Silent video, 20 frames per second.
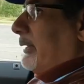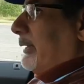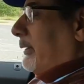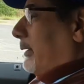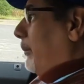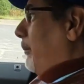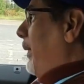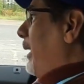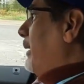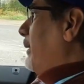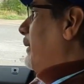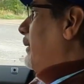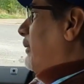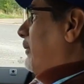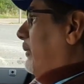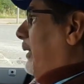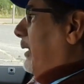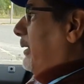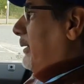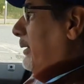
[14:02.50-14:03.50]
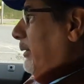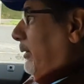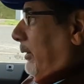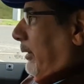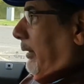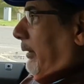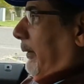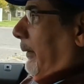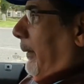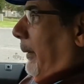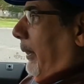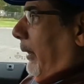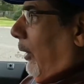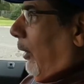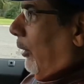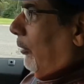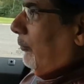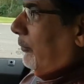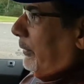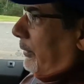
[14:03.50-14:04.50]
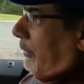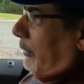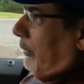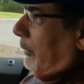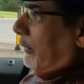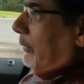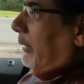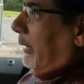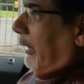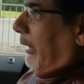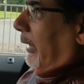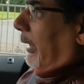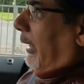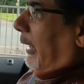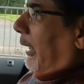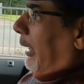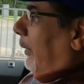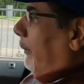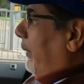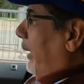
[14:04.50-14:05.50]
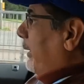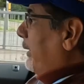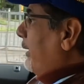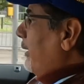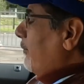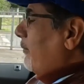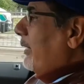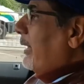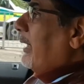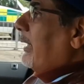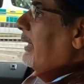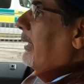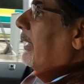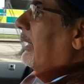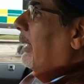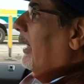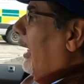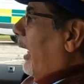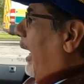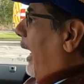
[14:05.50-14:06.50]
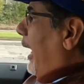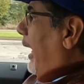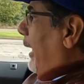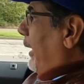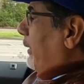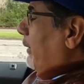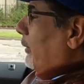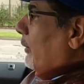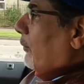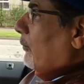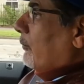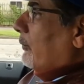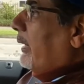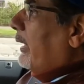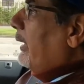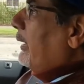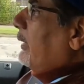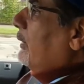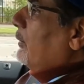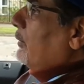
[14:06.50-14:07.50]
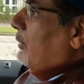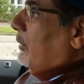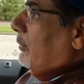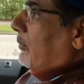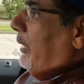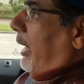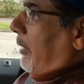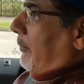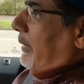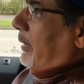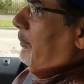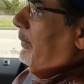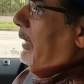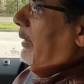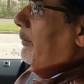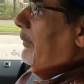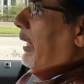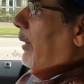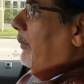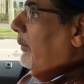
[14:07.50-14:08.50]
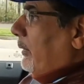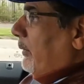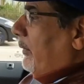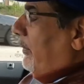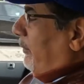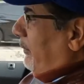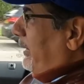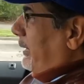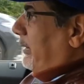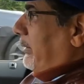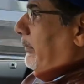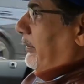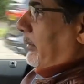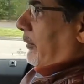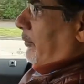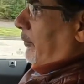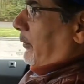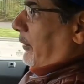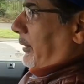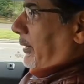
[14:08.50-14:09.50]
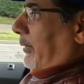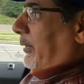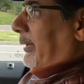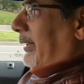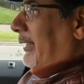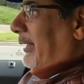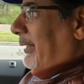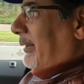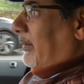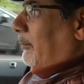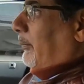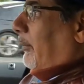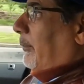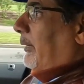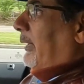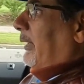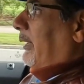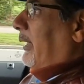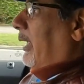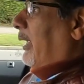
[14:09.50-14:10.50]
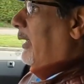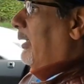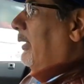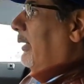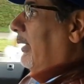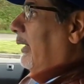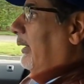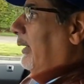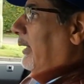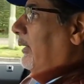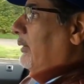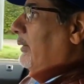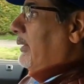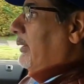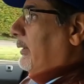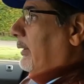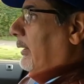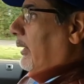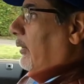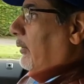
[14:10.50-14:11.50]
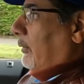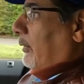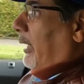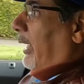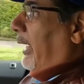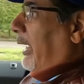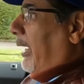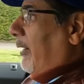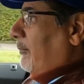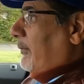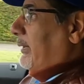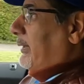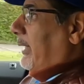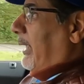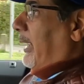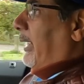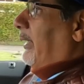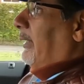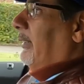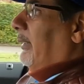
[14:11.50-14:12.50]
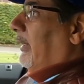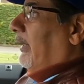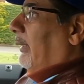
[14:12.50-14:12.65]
need to make this transition over to an EV, and you're really used to driving a BMW 3 Series or 4 Series, and this is probably the car that you need to go to. I have to say,